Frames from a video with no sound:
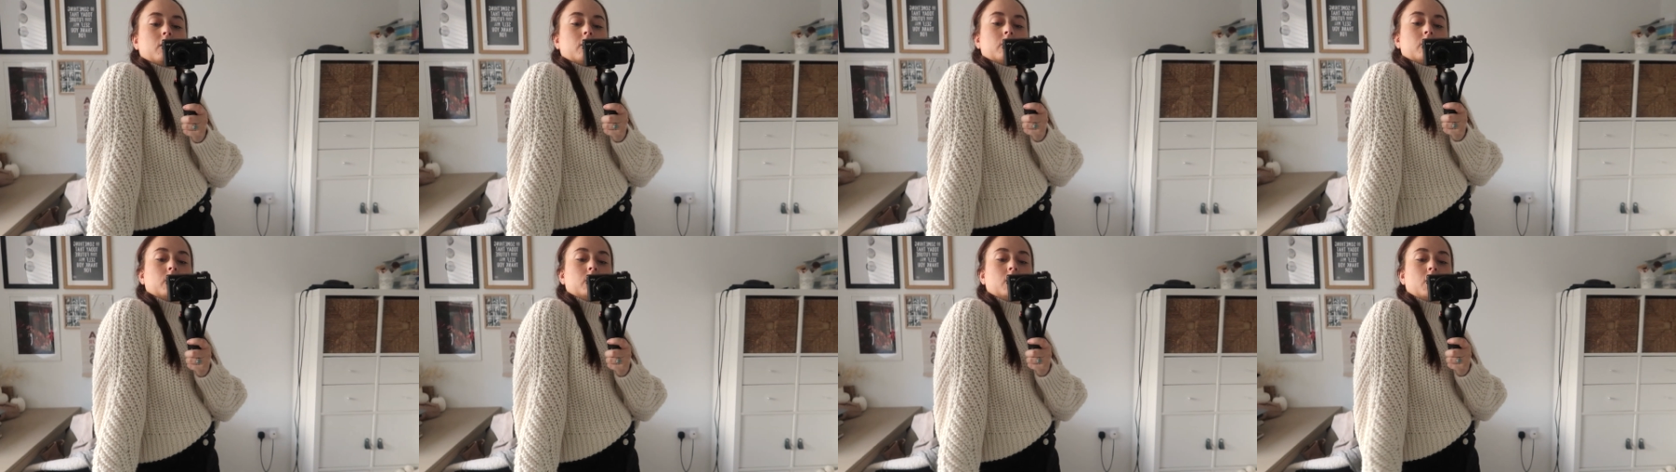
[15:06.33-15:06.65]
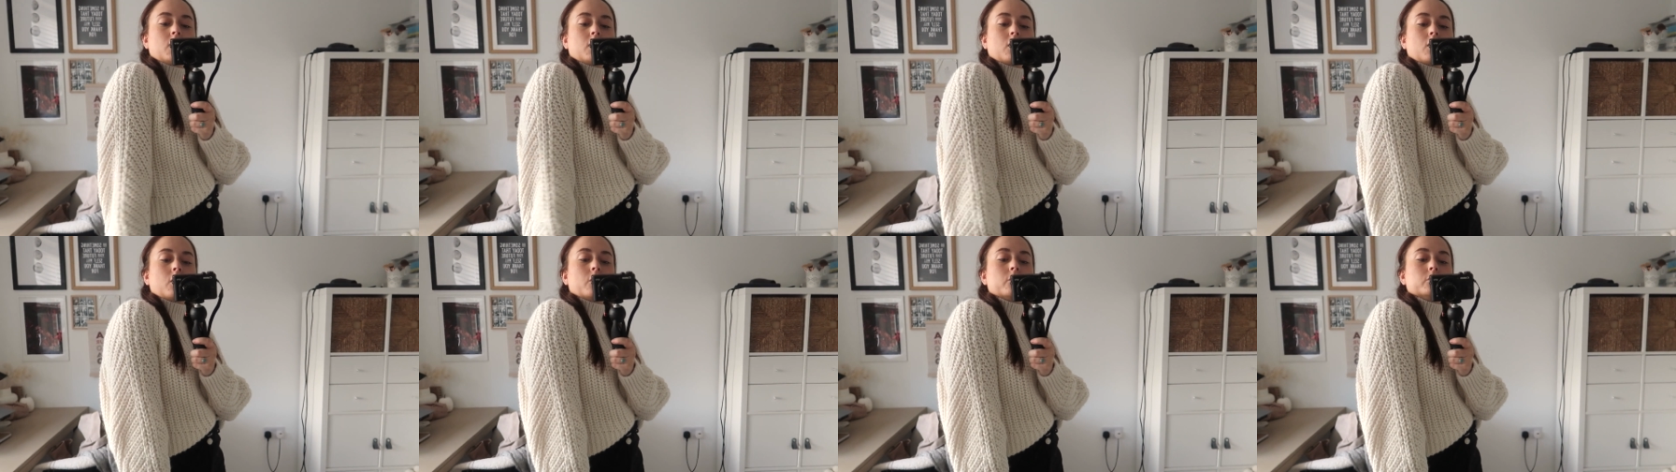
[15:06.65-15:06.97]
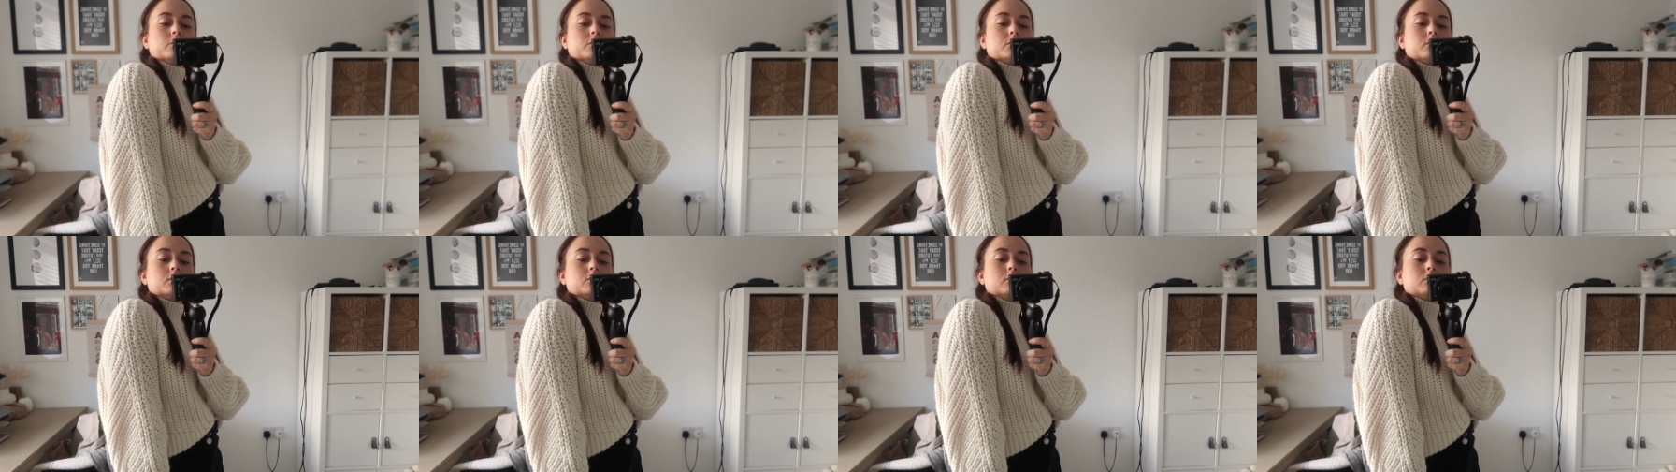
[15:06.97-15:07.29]
the knit
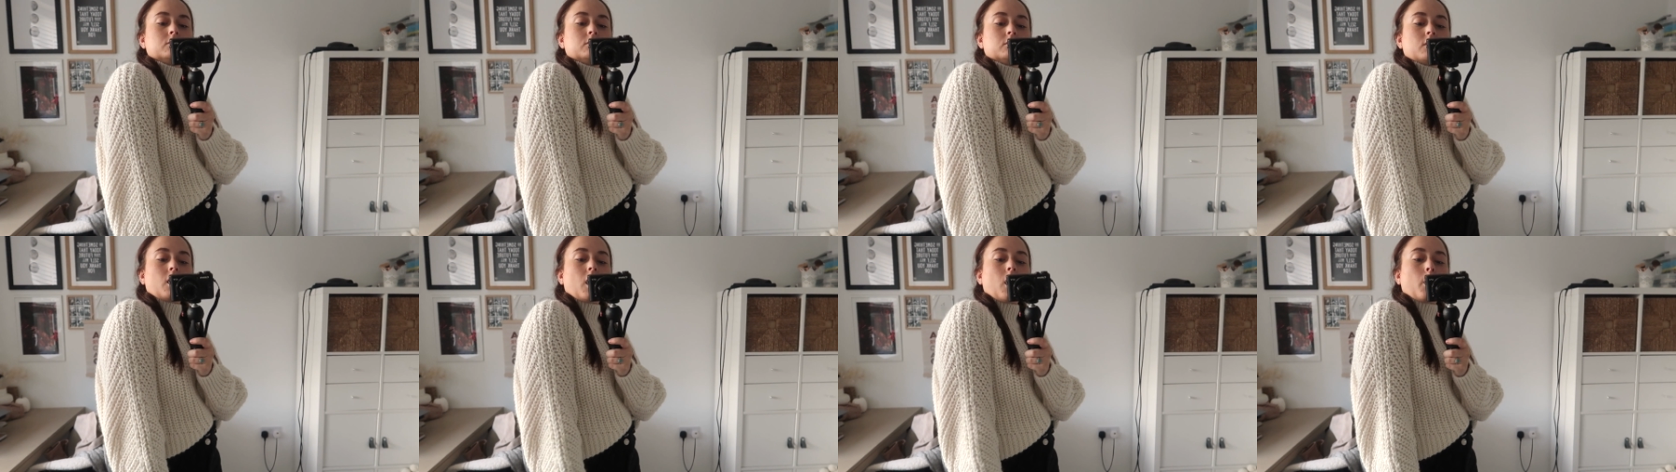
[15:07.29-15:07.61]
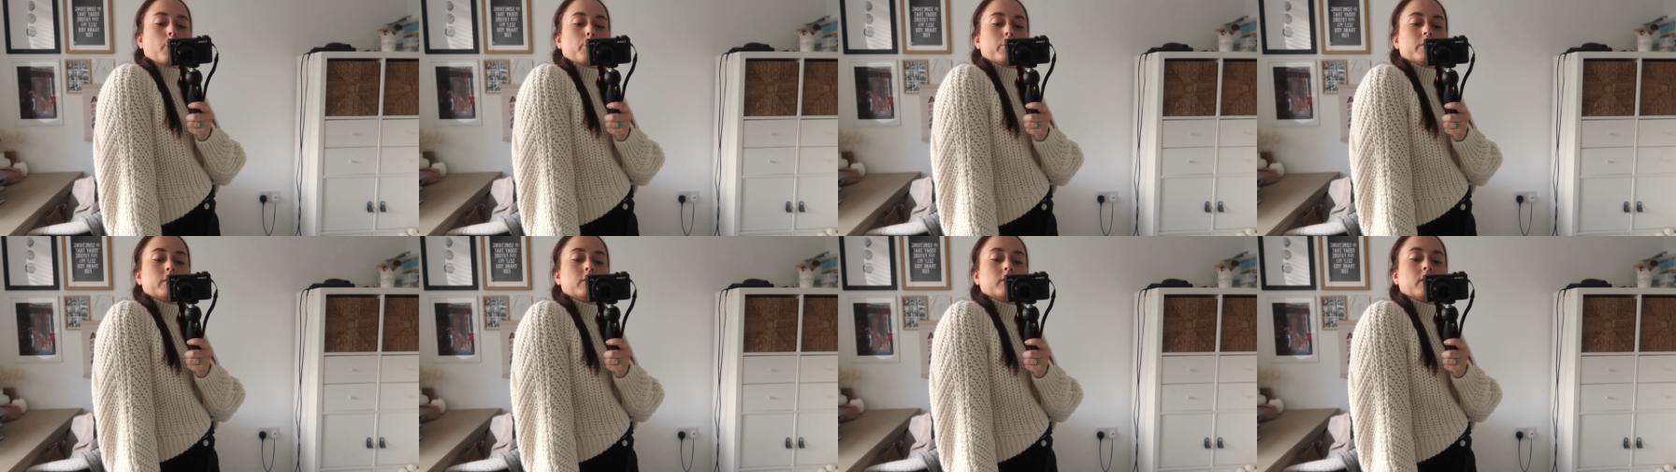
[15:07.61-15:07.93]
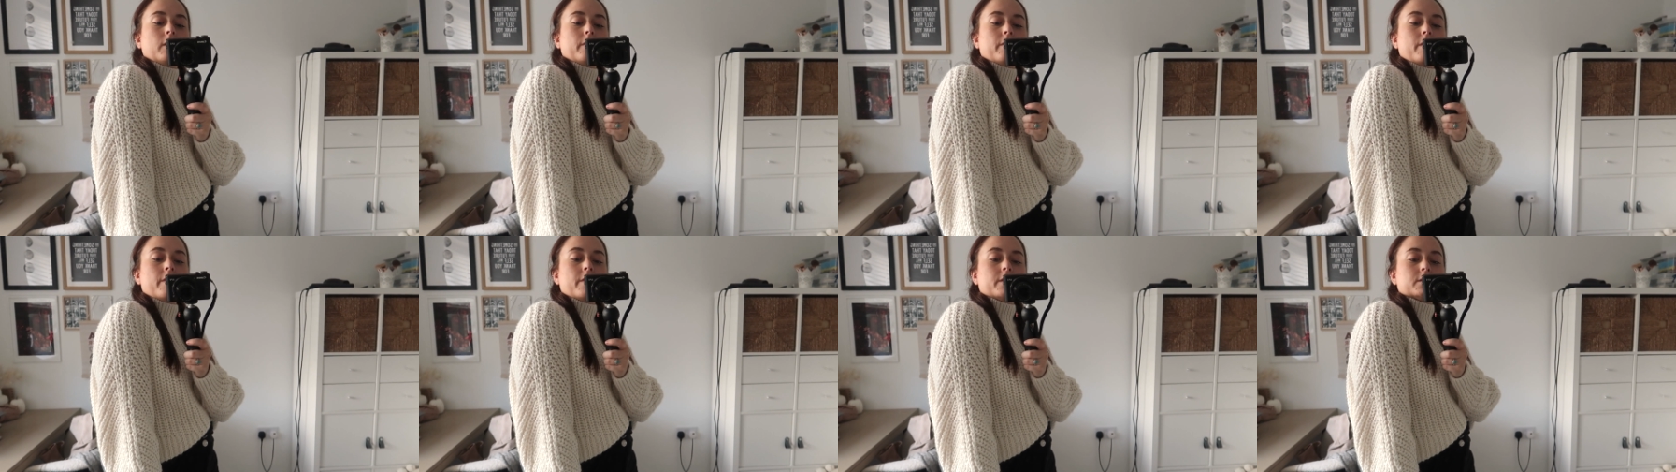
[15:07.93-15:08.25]
goes up
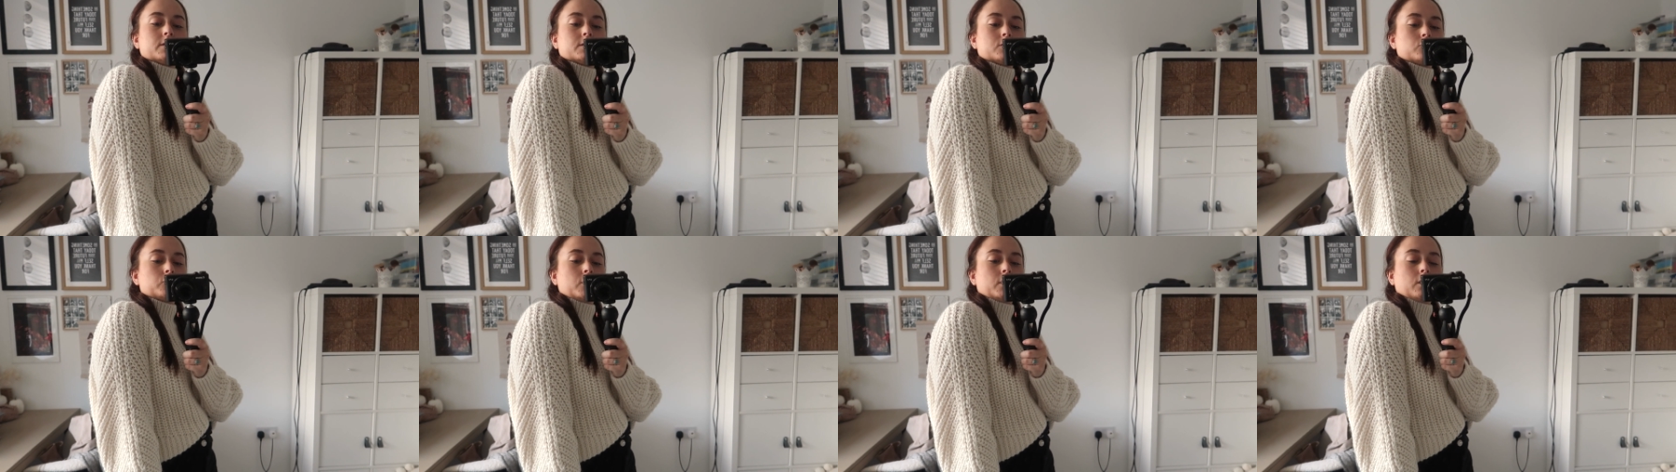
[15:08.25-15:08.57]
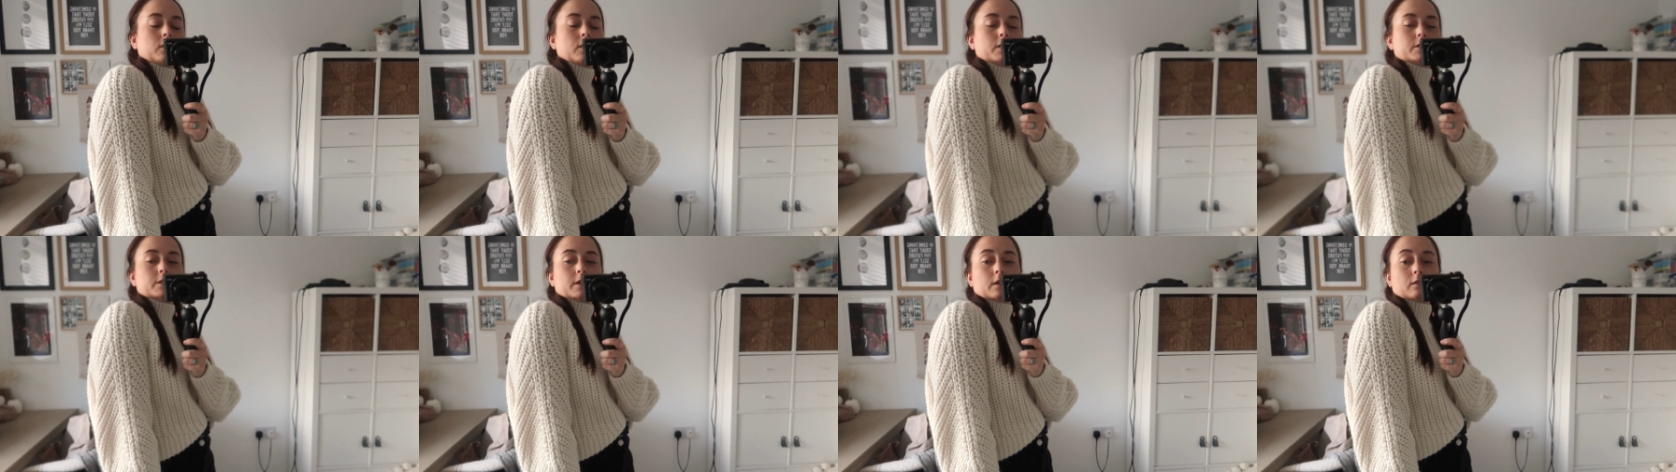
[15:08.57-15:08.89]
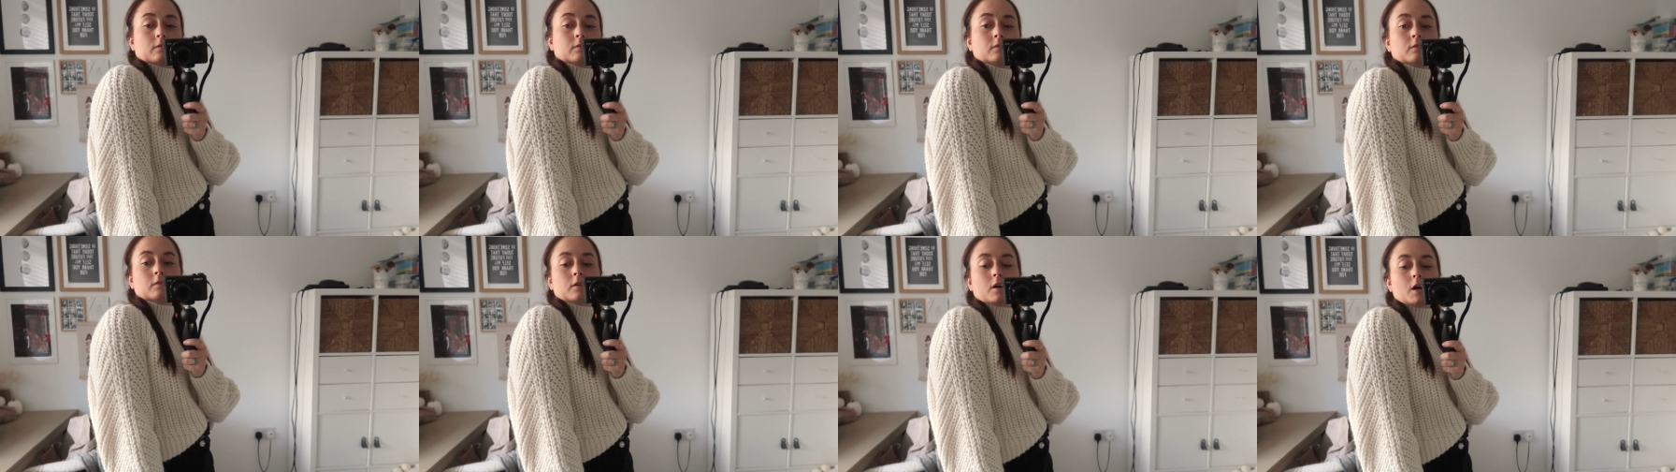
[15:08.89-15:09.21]
and then there's a straight line
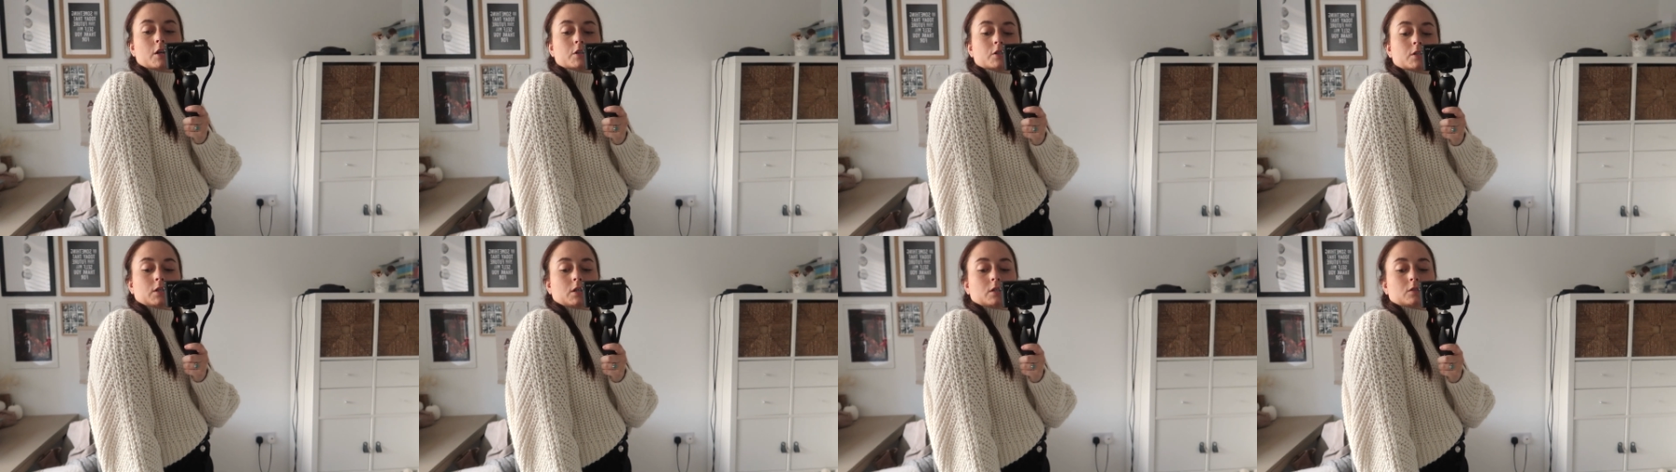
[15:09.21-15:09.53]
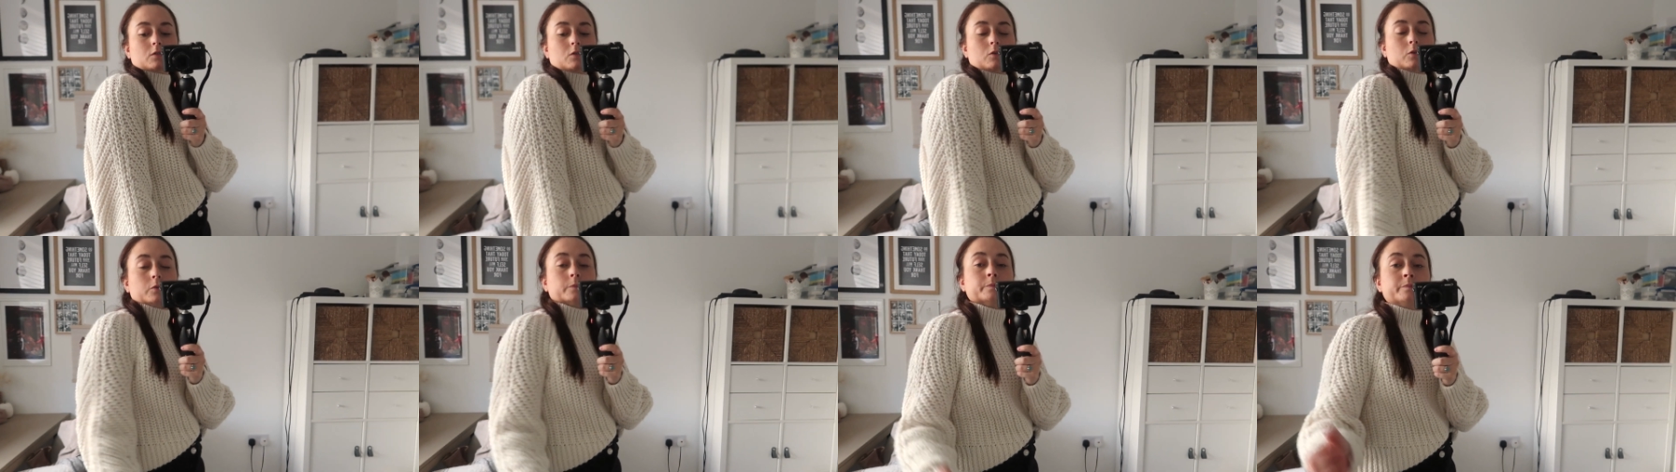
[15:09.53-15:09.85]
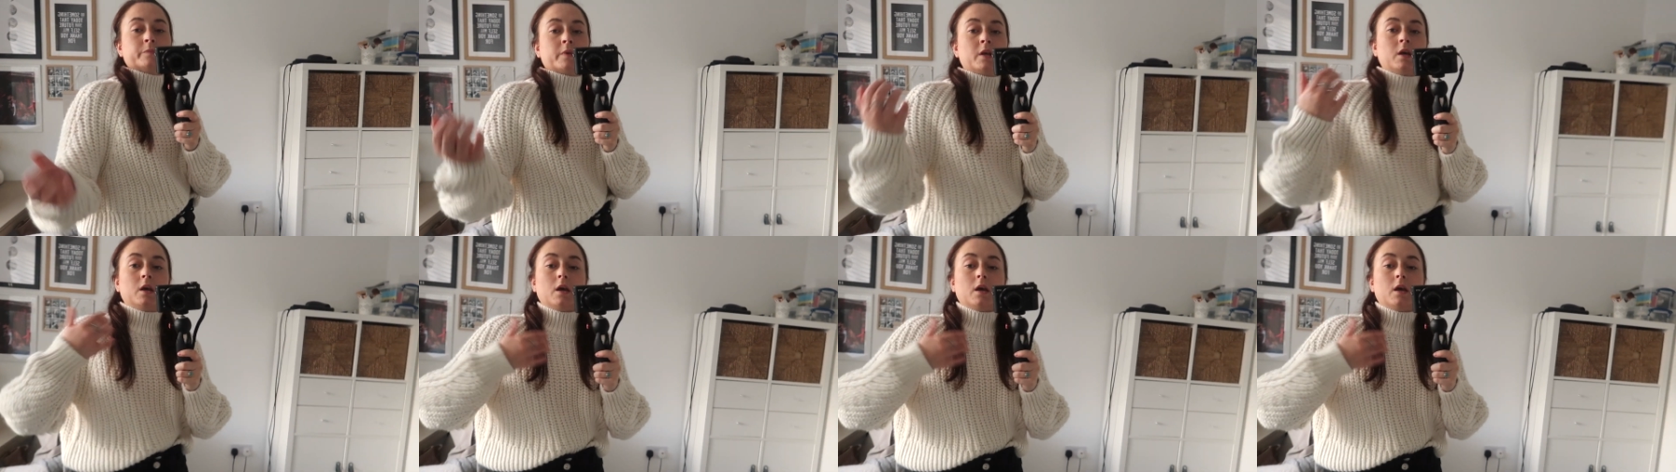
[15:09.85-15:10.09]
down. I just think it's cool.